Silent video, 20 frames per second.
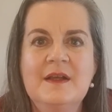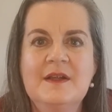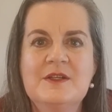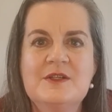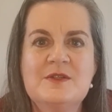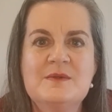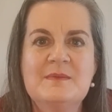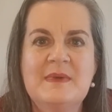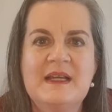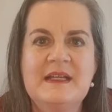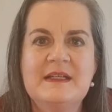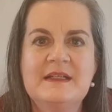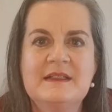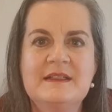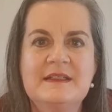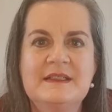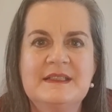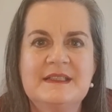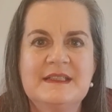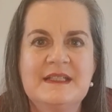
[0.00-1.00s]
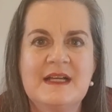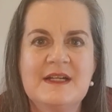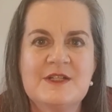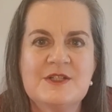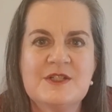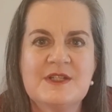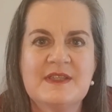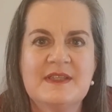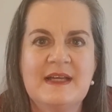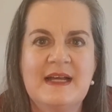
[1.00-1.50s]
to make it
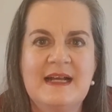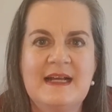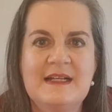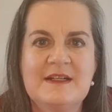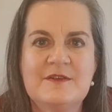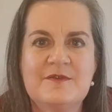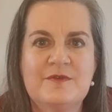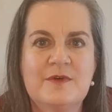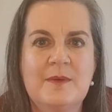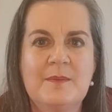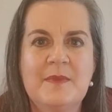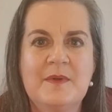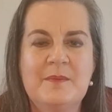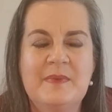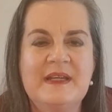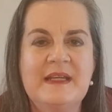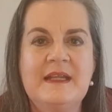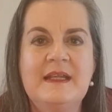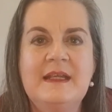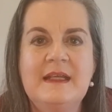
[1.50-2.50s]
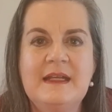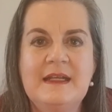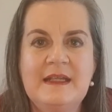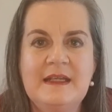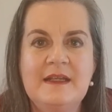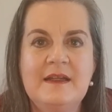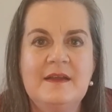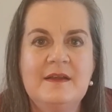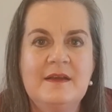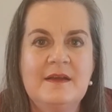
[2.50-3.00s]
such that from the
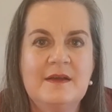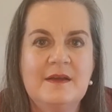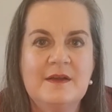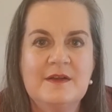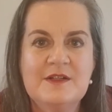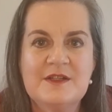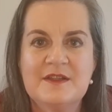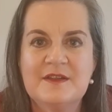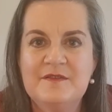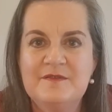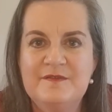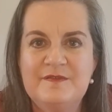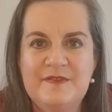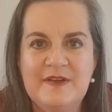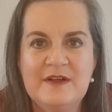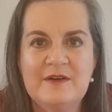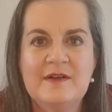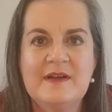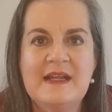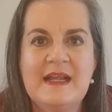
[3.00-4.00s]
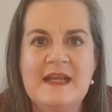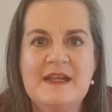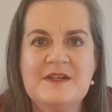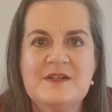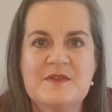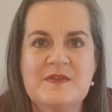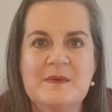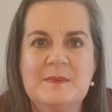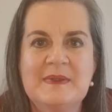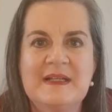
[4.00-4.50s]
beginning to the very end
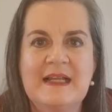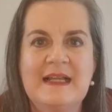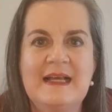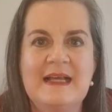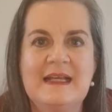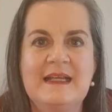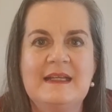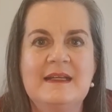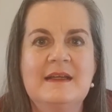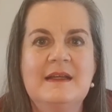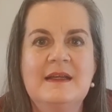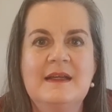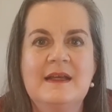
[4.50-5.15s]
of the play,